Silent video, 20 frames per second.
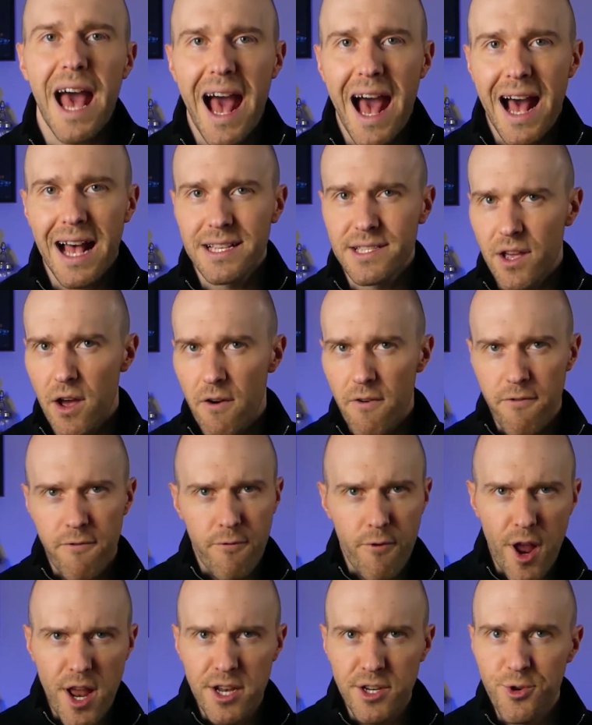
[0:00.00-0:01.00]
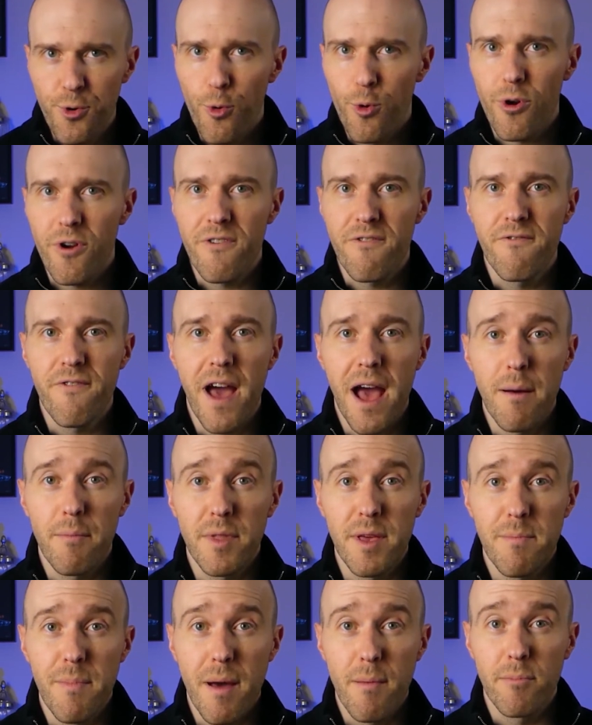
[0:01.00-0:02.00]
ask a friend or a
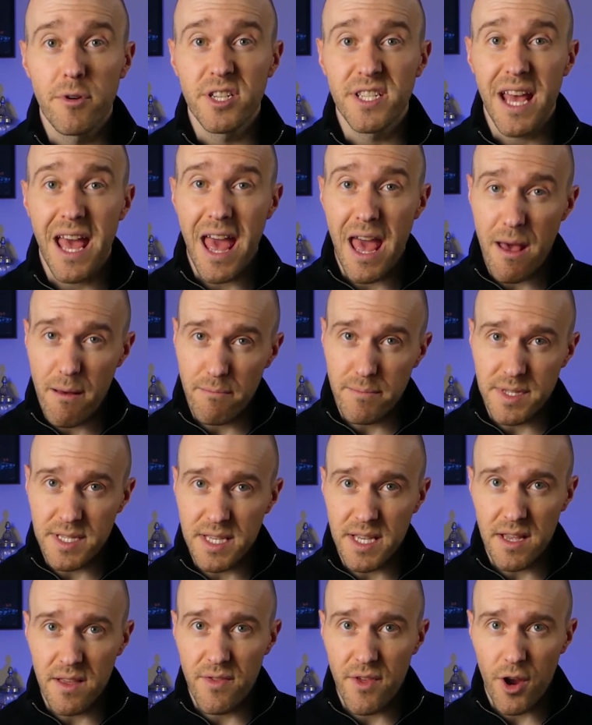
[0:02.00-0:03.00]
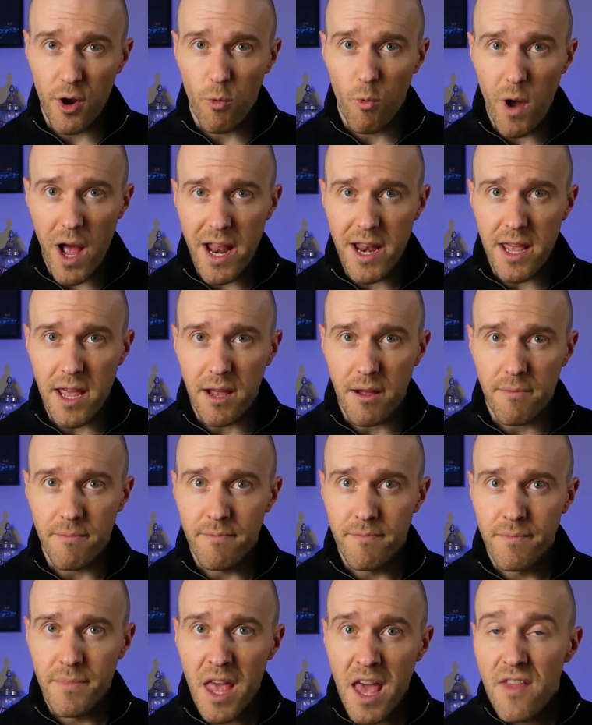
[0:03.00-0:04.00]
family member to MC their wedding.
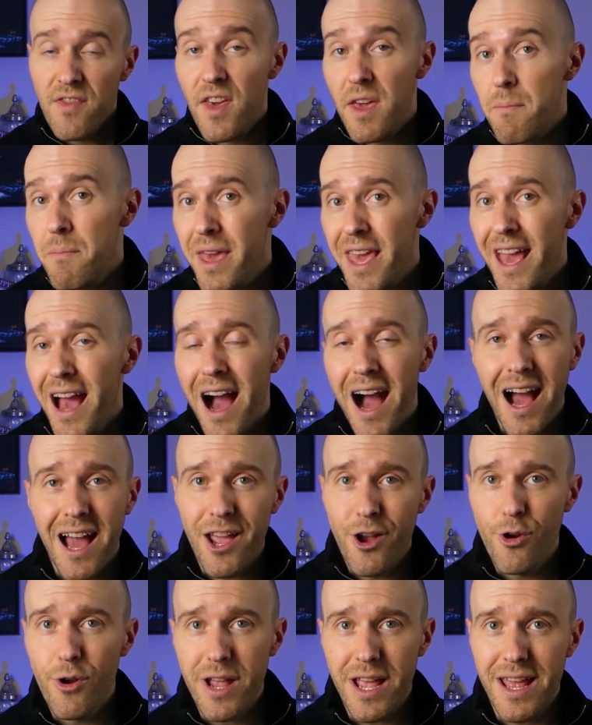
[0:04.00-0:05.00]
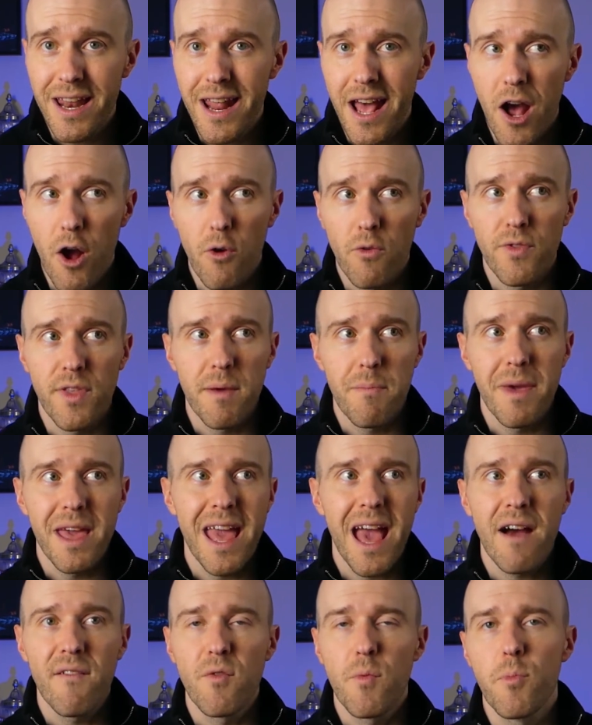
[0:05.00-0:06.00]
They may hire it out. They may
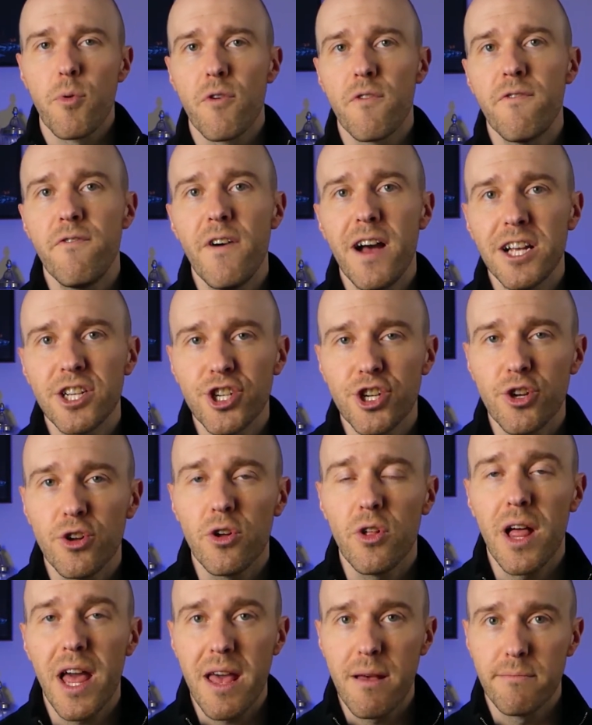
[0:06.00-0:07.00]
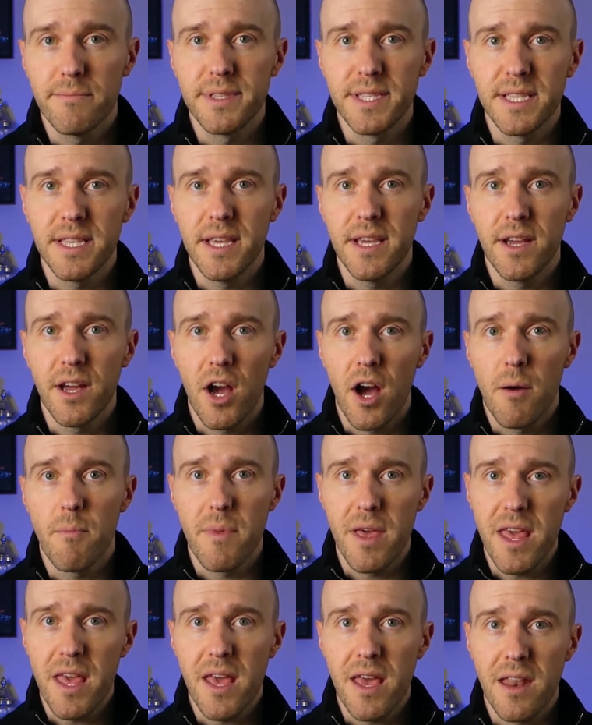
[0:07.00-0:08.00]
have a professional MC
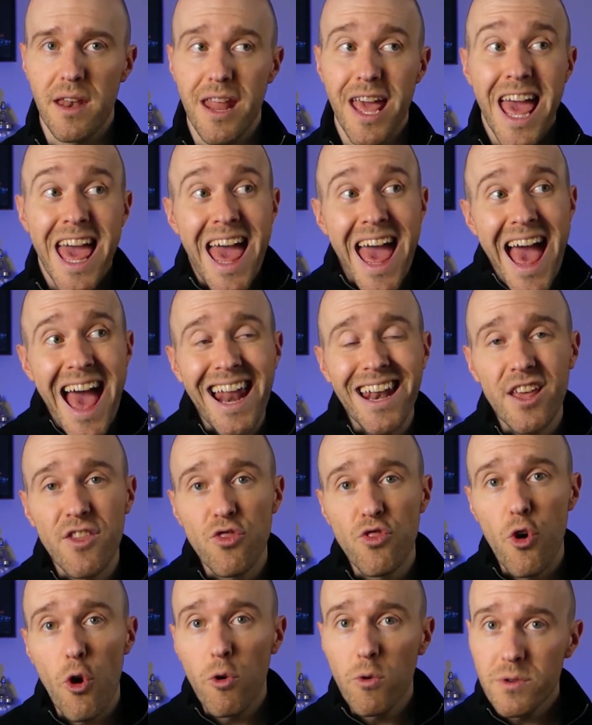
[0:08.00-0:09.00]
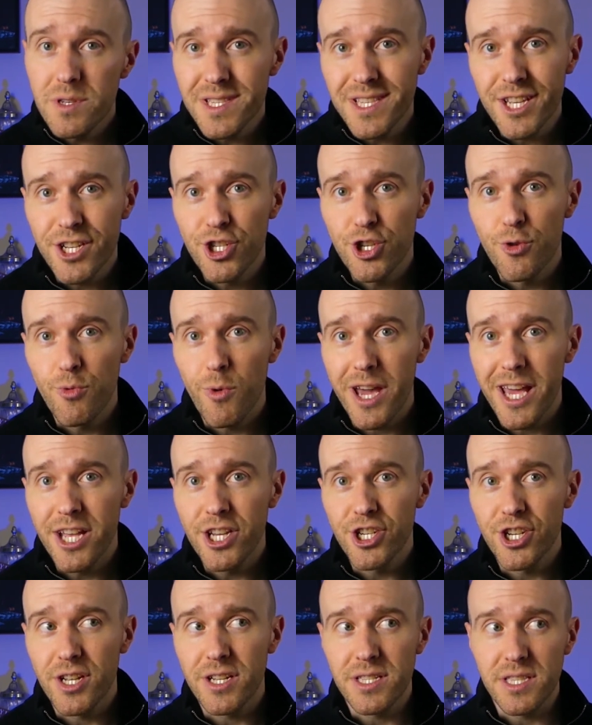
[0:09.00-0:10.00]
come in. And in those
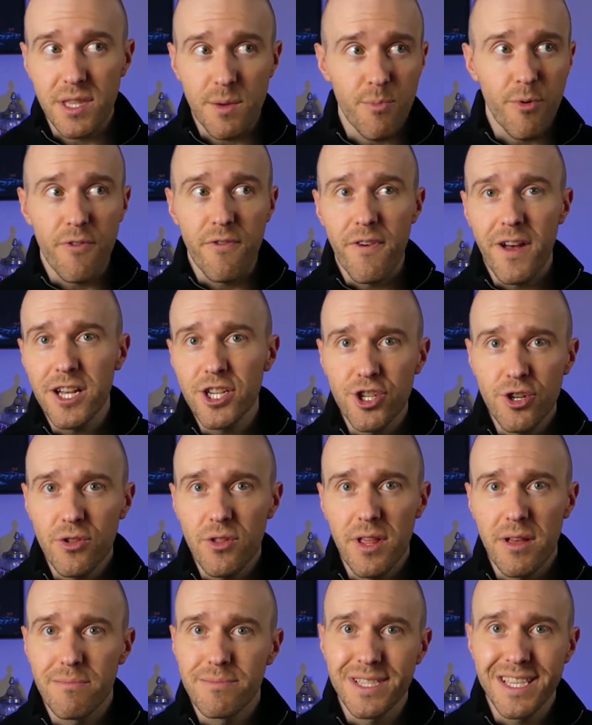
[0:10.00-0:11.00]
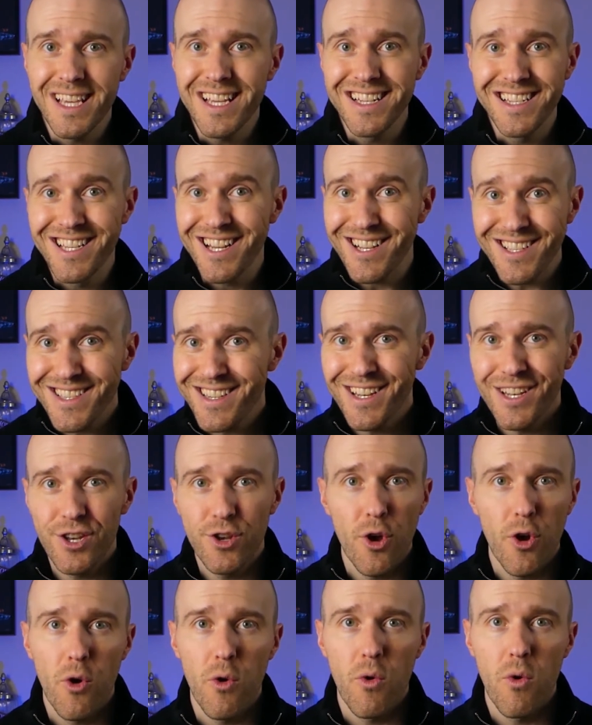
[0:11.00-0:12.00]
situations, the professional MC doesn't
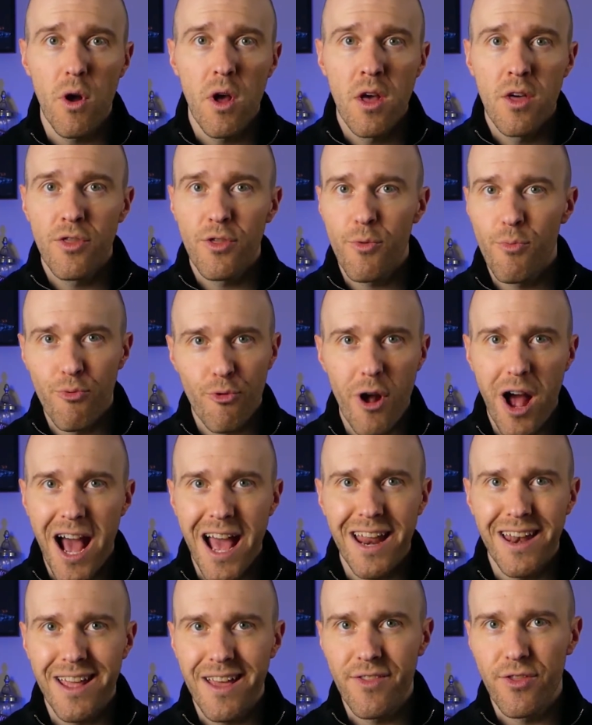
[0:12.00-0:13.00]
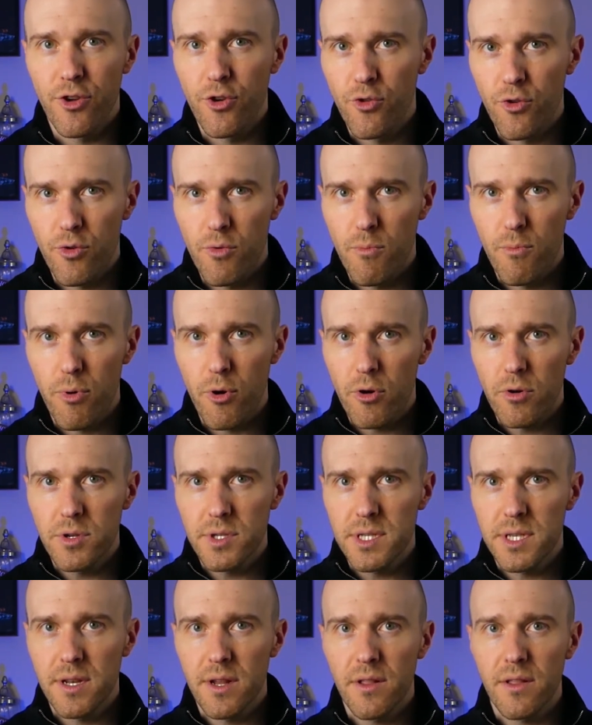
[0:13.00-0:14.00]
know the bride and the groom
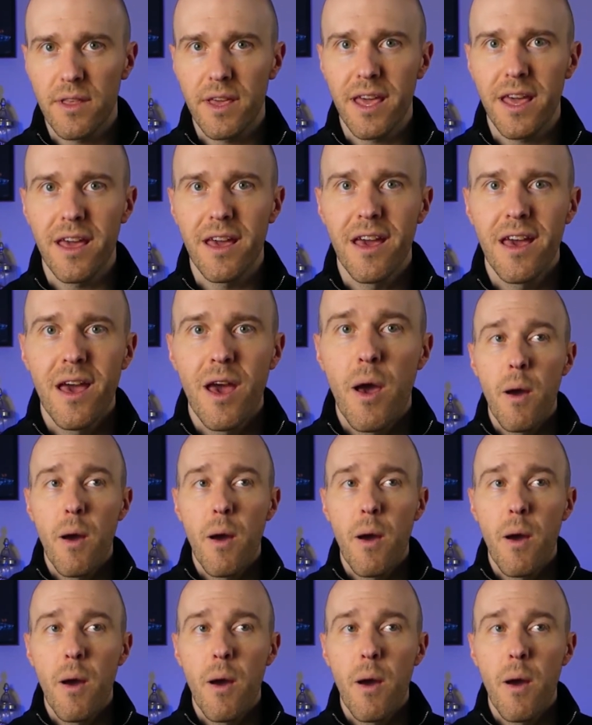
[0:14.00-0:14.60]
personally.